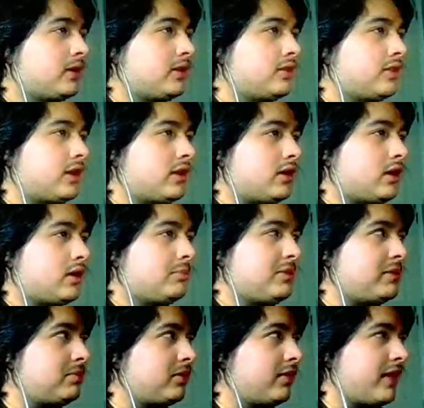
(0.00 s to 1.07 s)
there are
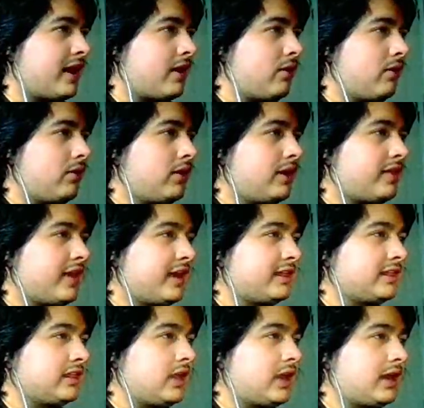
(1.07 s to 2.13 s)
people that that
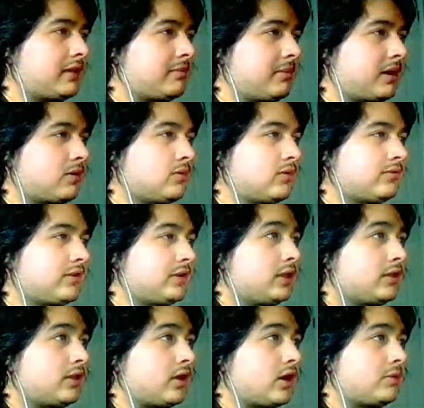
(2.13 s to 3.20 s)
like Modern Warfare.
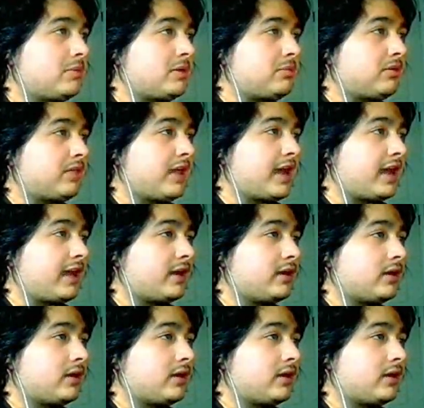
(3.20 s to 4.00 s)
There are people that